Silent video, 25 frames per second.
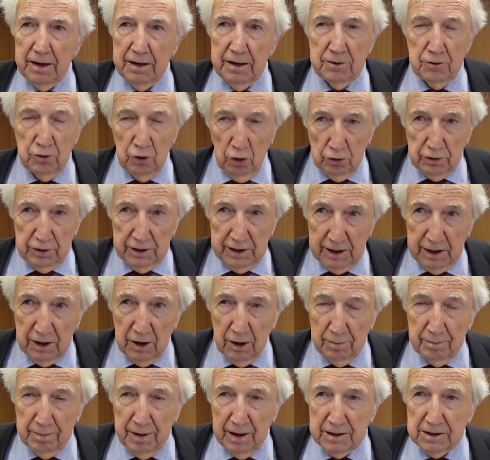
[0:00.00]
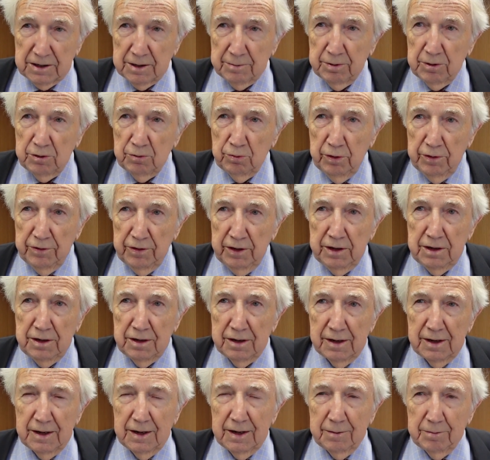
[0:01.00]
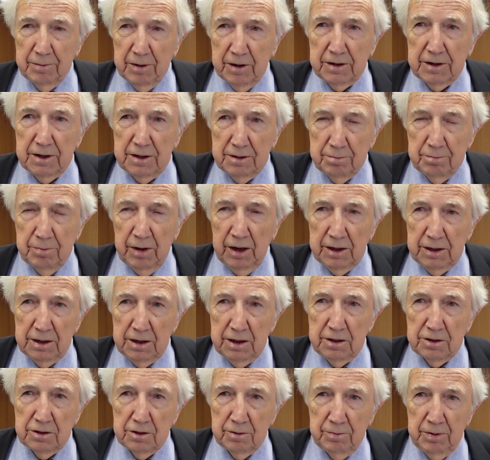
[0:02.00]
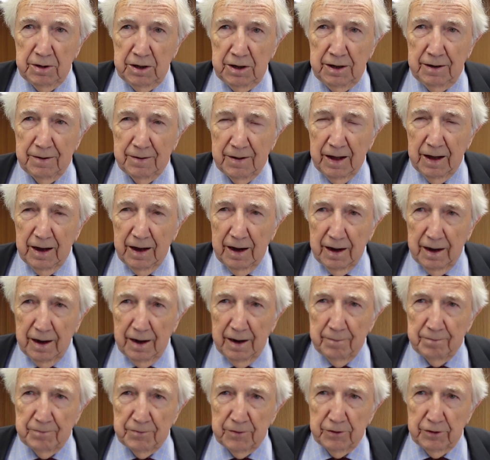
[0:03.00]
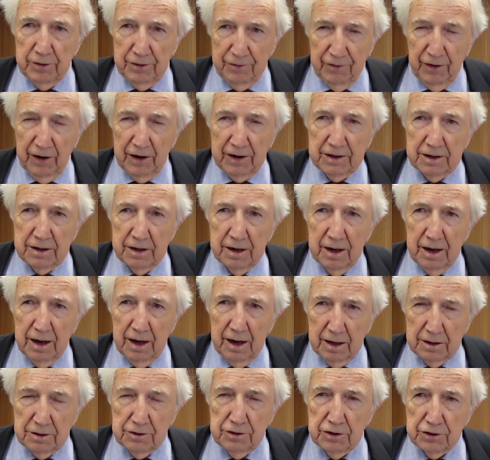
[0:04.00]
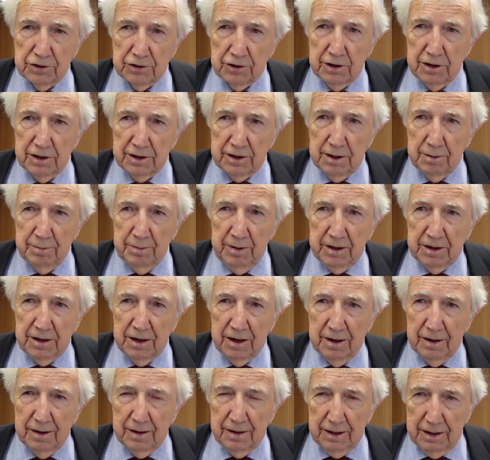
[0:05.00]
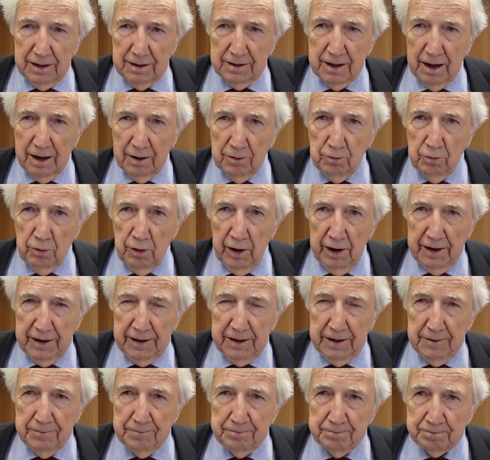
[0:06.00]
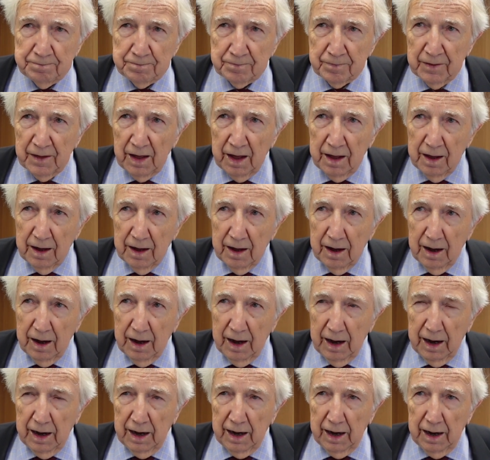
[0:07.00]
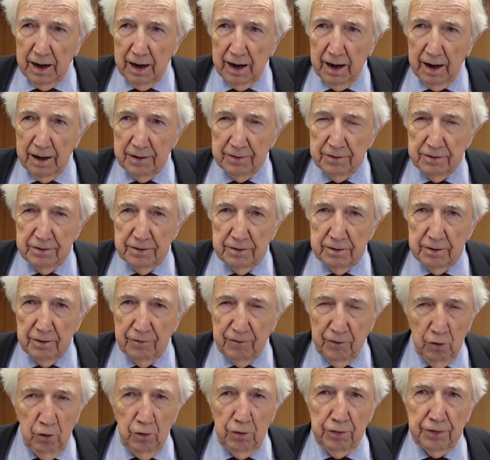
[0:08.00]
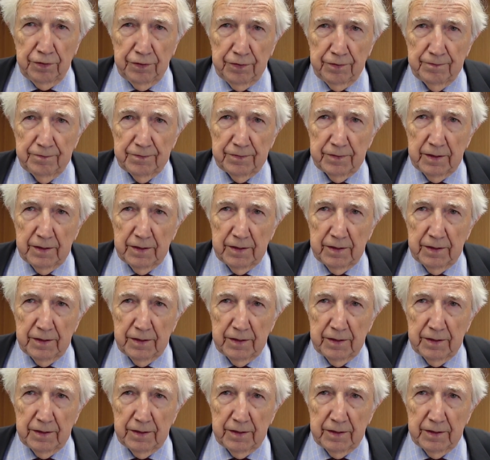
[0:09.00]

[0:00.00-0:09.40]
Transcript: Not incompatible with it, but it may need to be refined just a little bit in that way. And the fourth